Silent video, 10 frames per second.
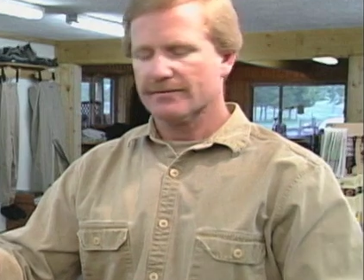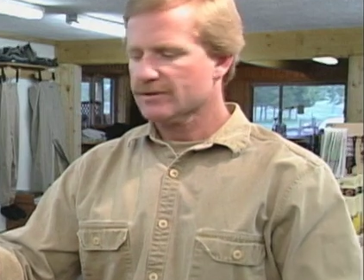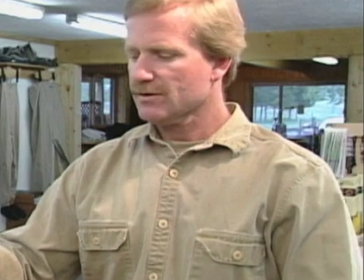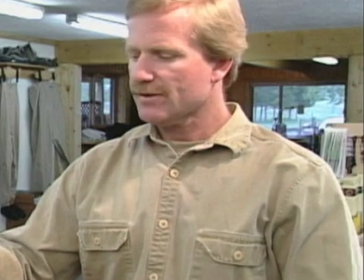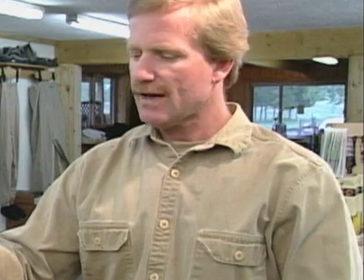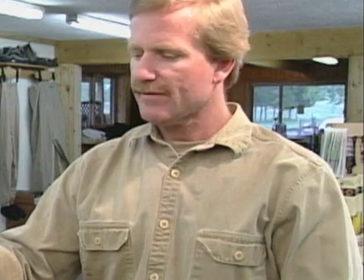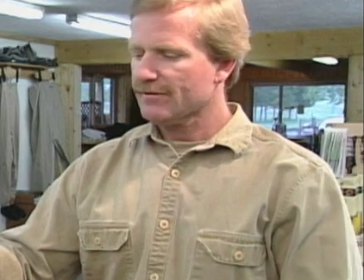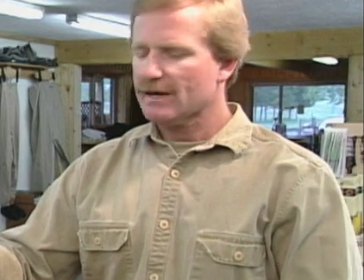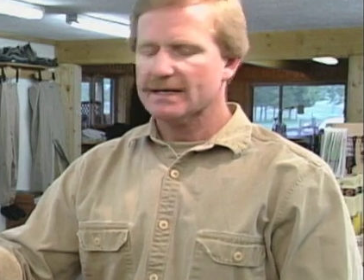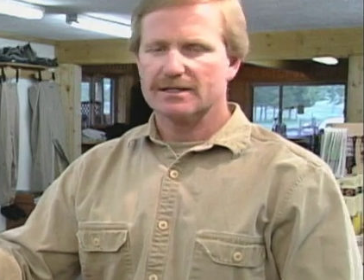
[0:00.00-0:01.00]
So that
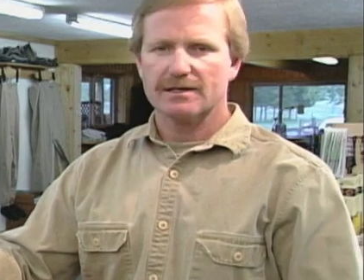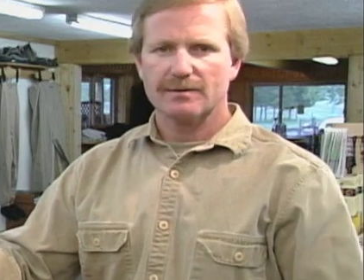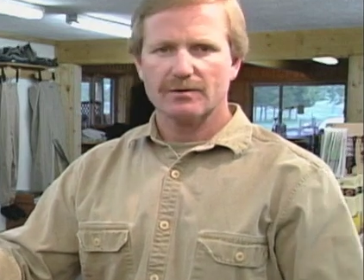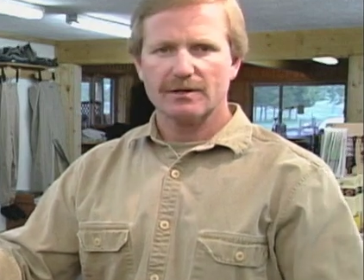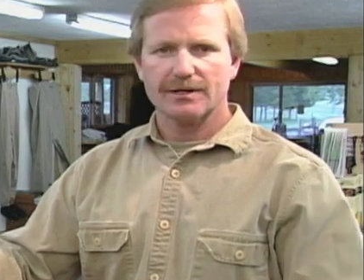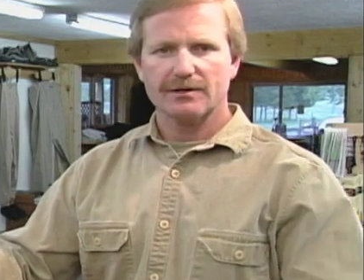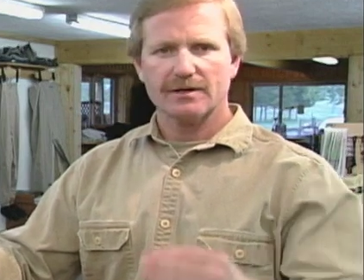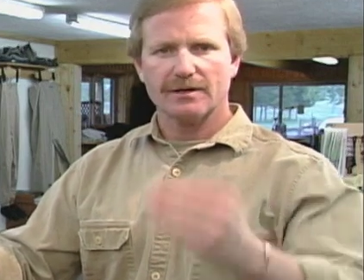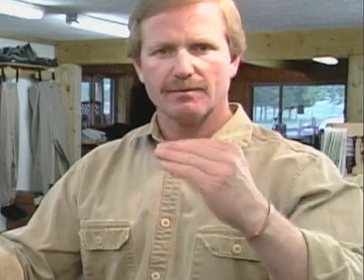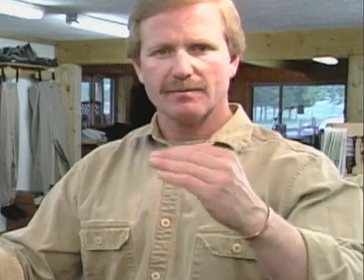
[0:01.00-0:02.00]
fly is going to be really good
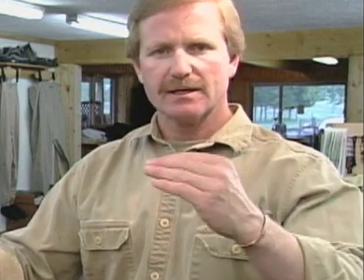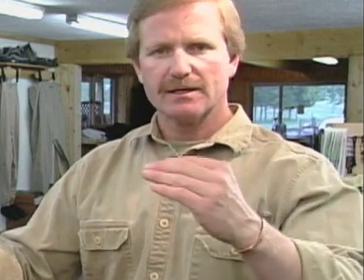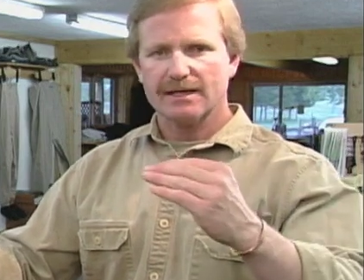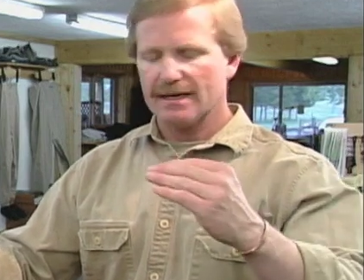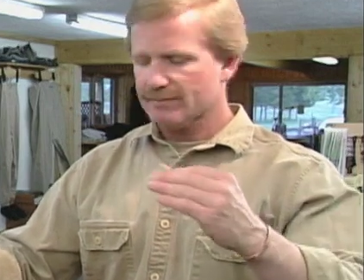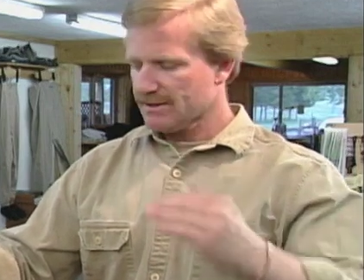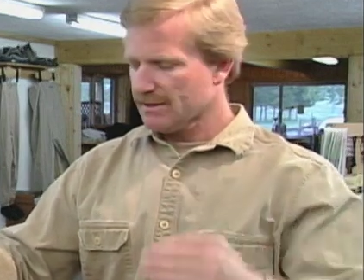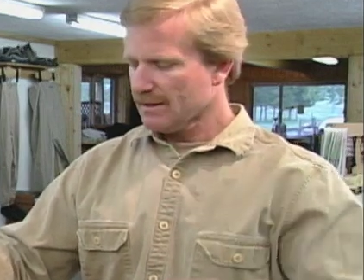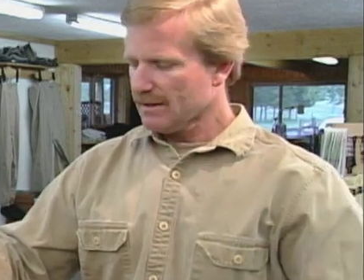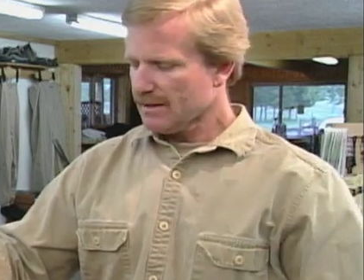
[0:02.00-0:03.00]
in the mid-depths,
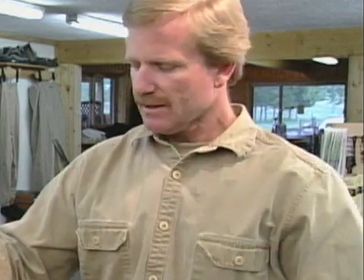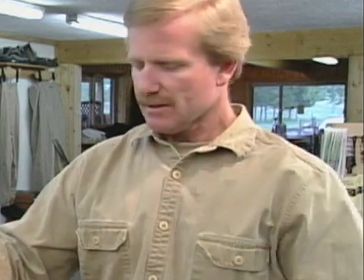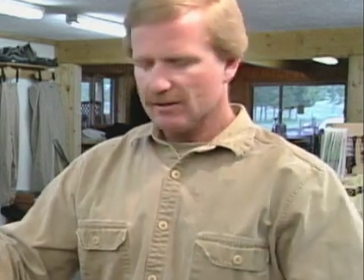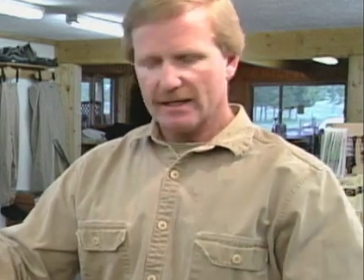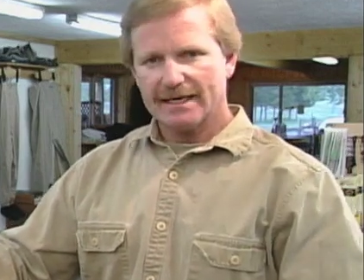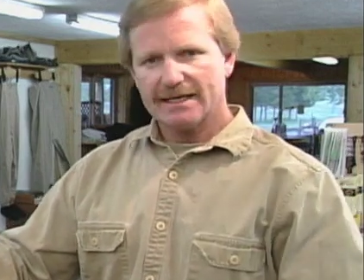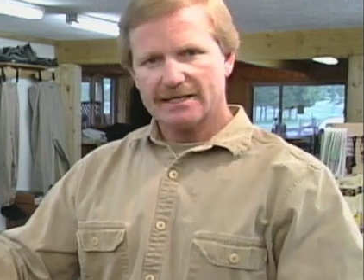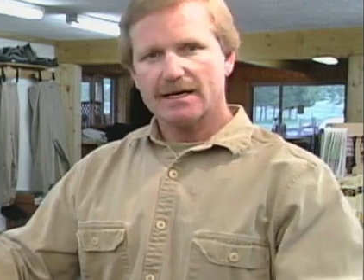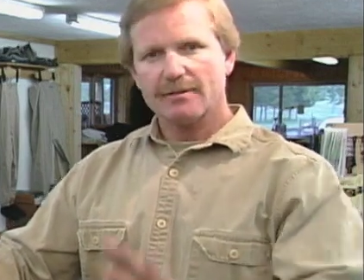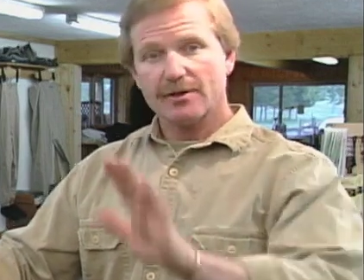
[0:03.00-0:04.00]
you know, like he's
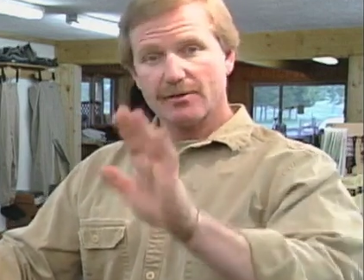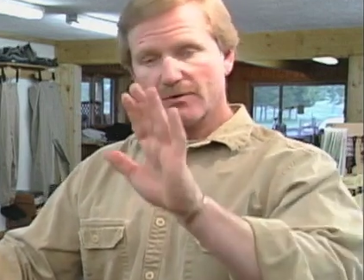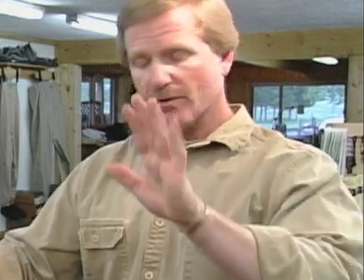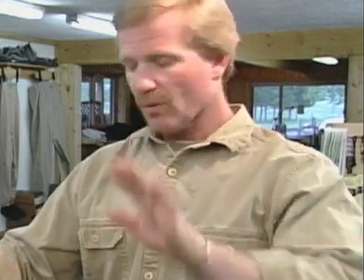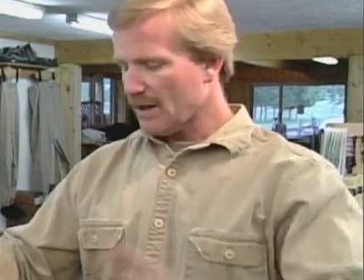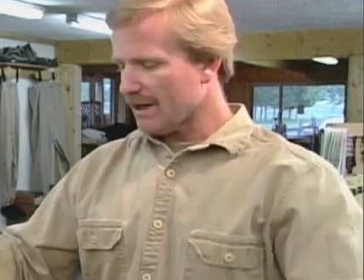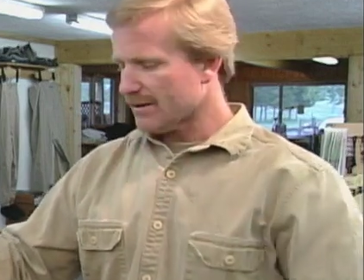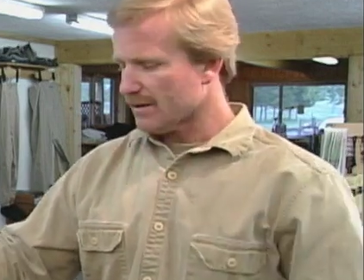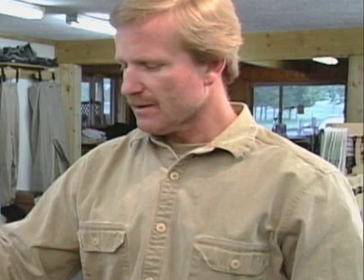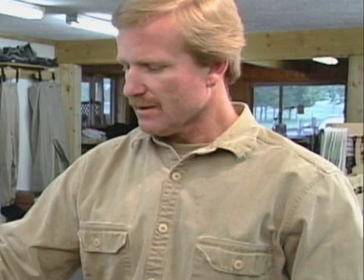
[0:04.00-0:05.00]
coming through the water.